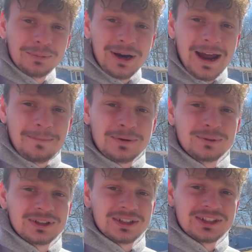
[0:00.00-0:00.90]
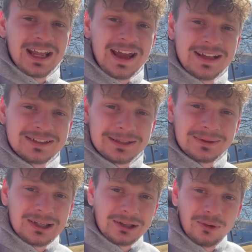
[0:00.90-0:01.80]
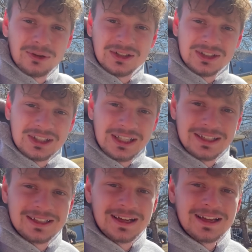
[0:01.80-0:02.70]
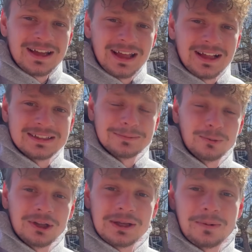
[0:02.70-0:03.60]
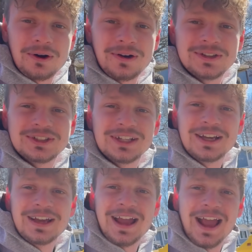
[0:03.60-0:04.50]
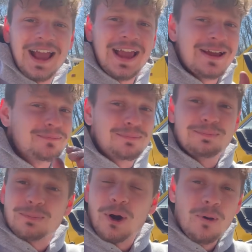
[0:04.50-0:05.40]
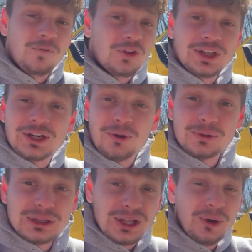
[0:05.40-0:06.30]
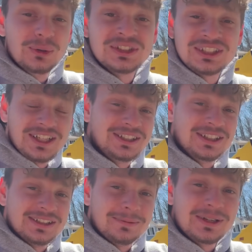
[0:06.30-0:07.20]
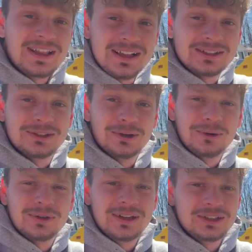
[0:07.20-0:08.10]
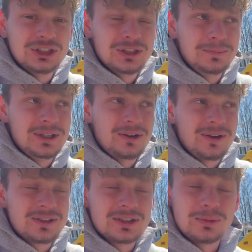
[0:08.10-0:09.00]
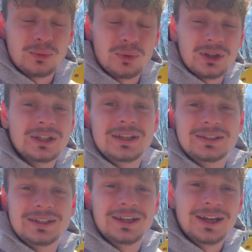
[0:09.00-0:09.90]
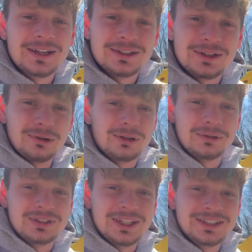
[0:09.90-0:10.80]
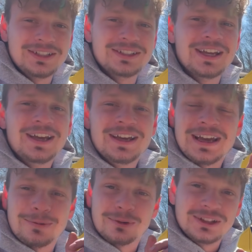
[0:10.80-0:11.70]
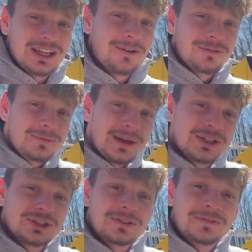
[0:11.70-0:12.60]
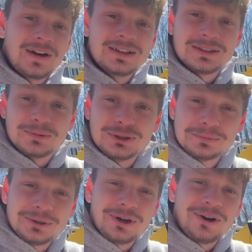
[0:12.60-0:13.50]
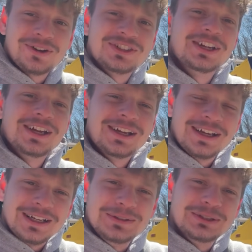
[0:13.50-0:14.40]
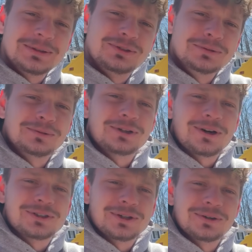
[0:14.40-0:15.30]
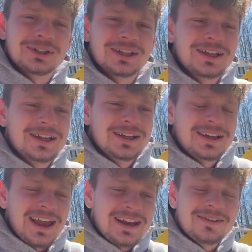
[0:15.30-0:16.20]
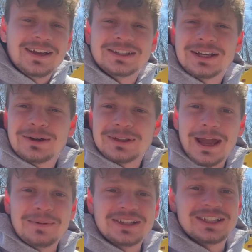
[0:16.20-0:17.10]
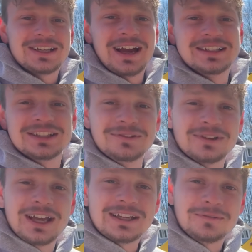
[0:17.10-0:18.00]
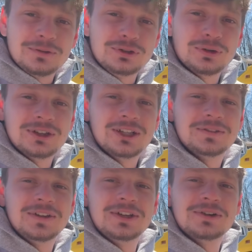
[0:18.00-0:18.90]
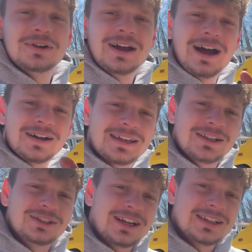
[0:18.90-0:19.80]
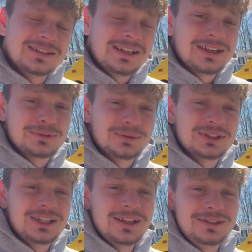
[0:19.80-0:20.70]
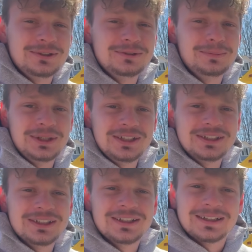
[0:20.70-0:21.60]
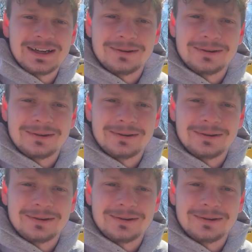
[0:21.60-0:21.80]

happy with the stance. I'm going to lower the seat, add some wheelie bars, and hopefully go low sixes. I mean, that's the goal. It should be honestly really easy to go low sixes, and we'll definitely make sure to find some supercars and do some supercar trolling. Anyways, with that being said, guys, leave a like if you enjoyed this video. I'll catch you guys in the next one. Stay tuned, peace, and God